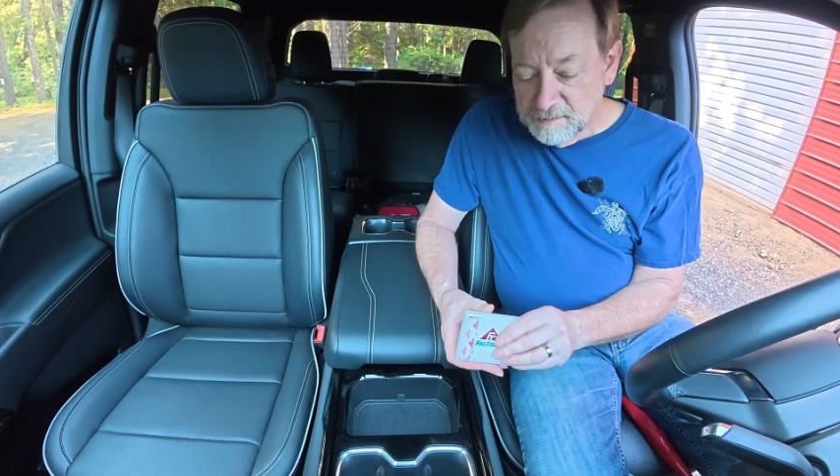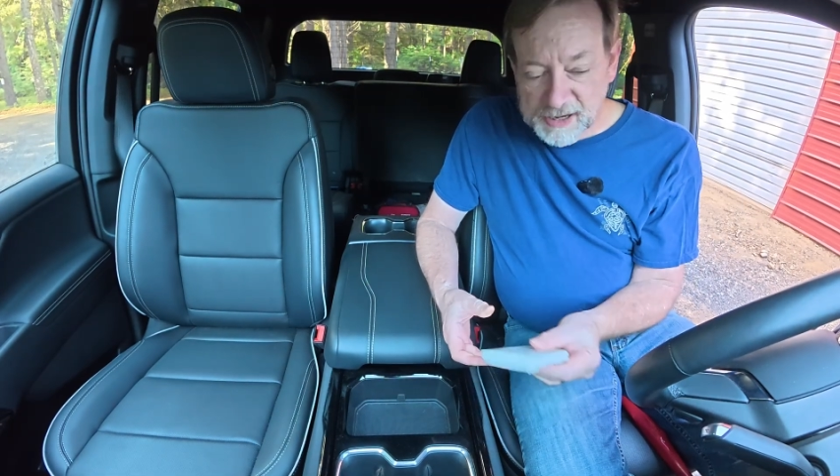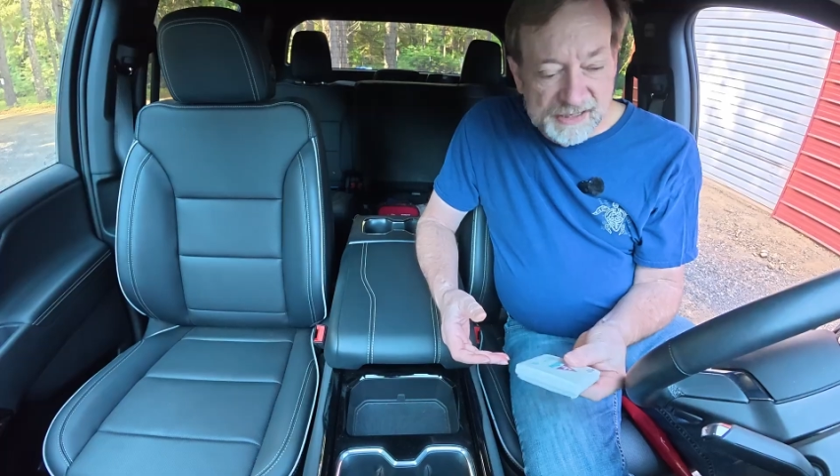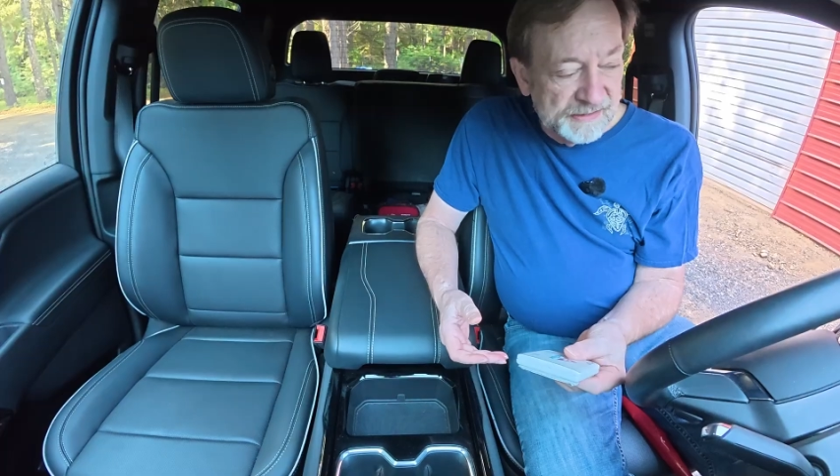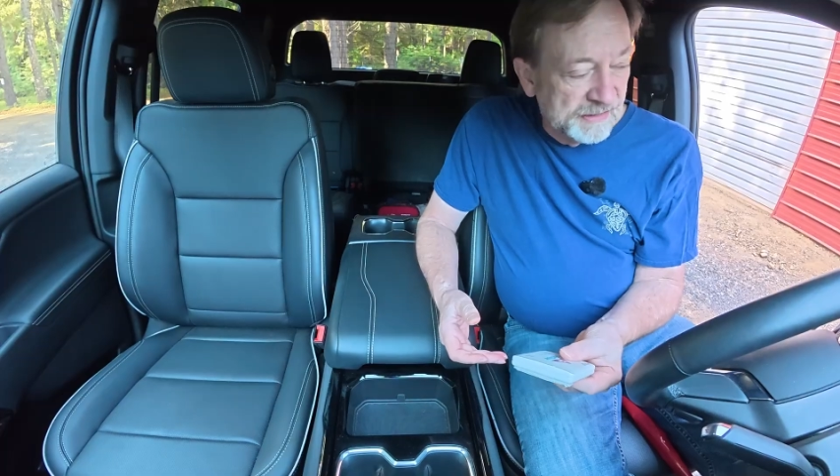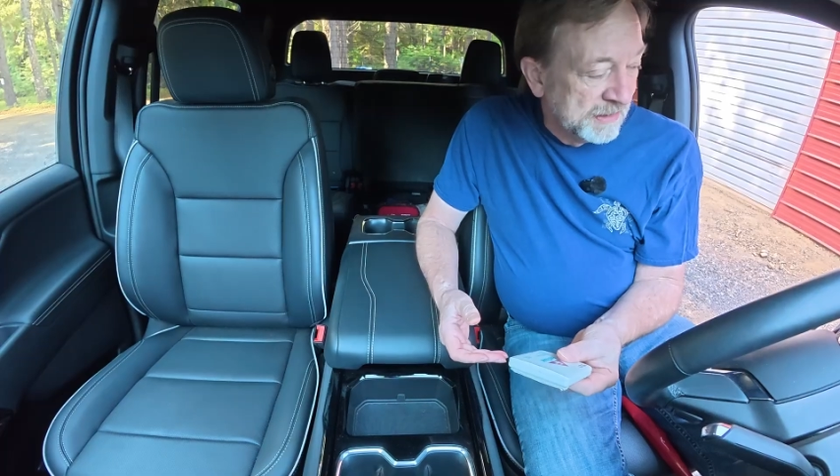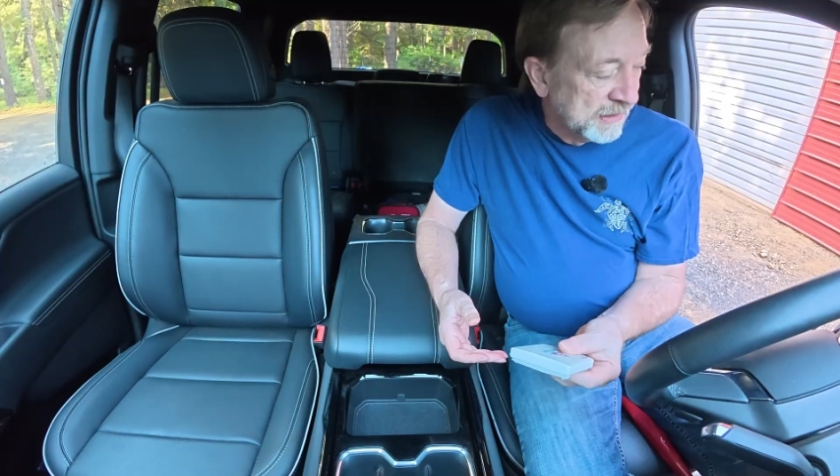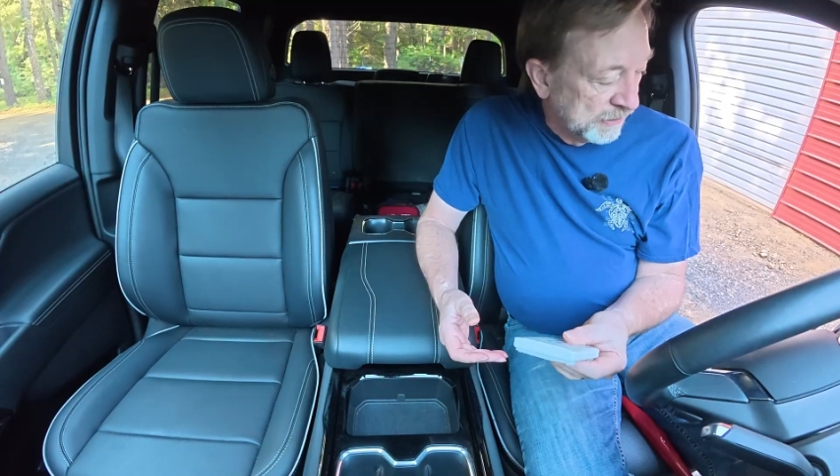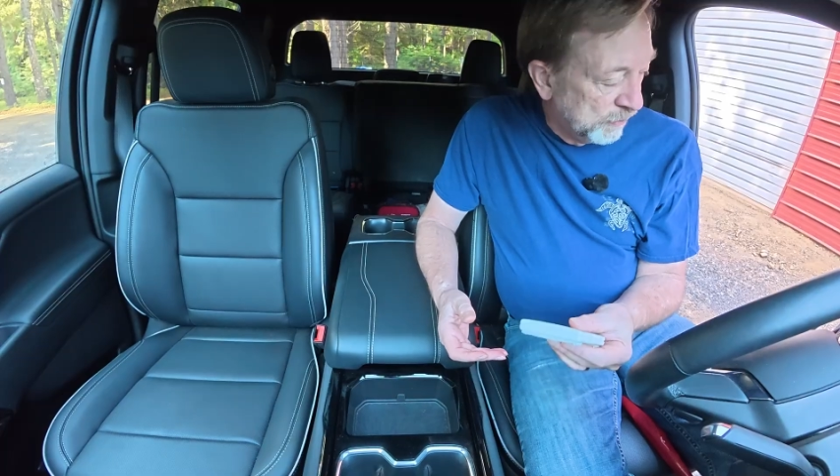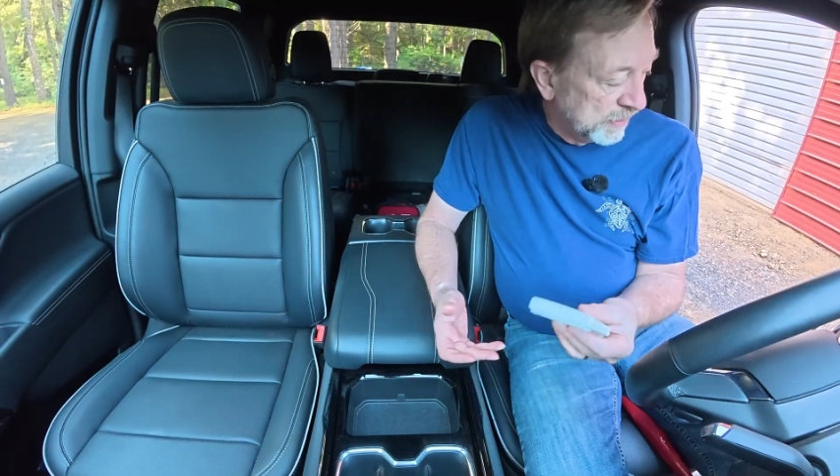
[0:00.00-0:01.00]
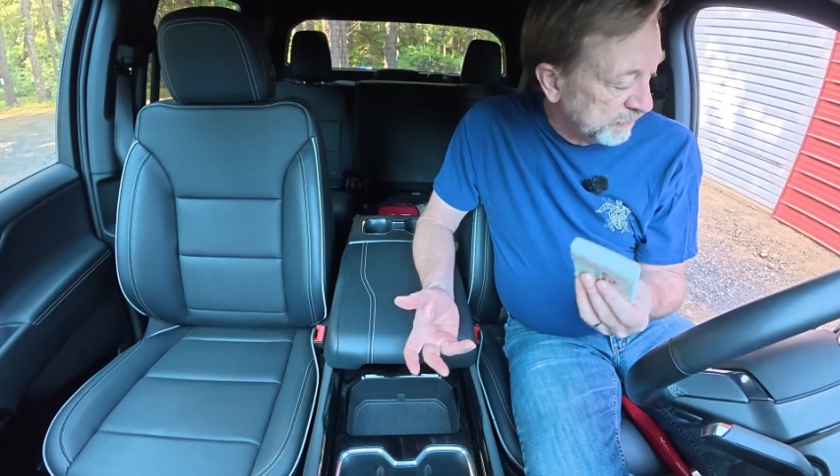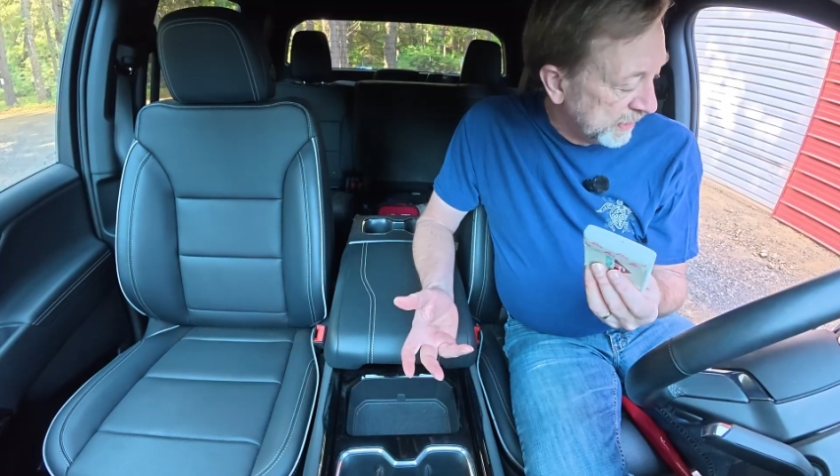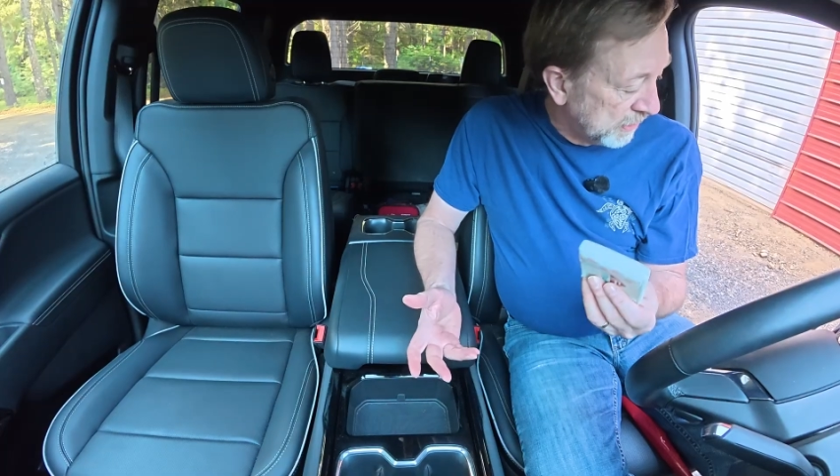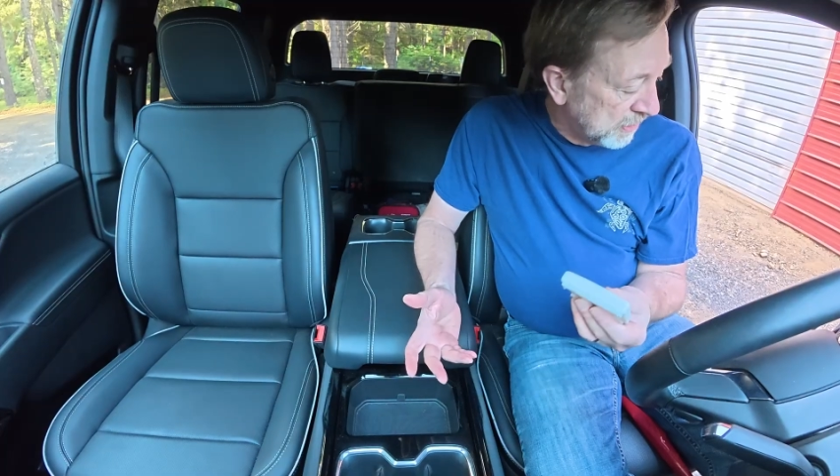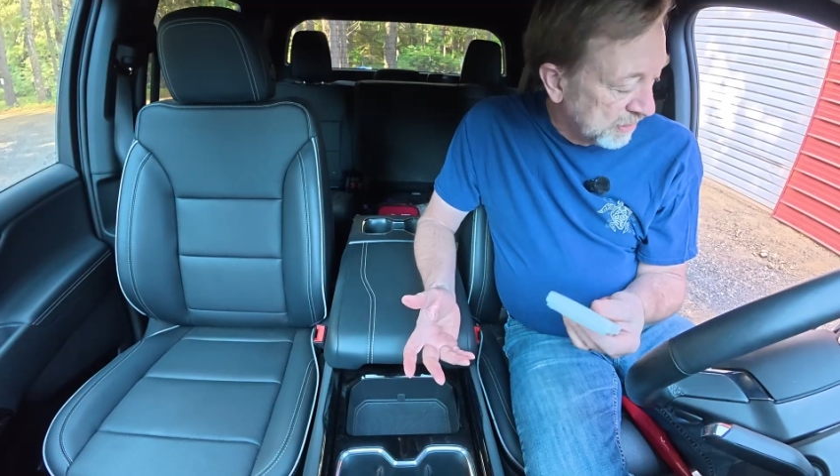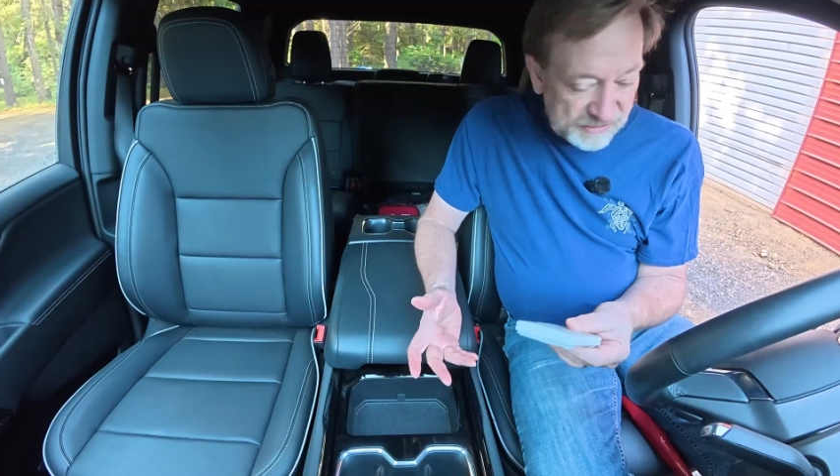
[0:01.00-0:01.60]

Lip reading: But when we are,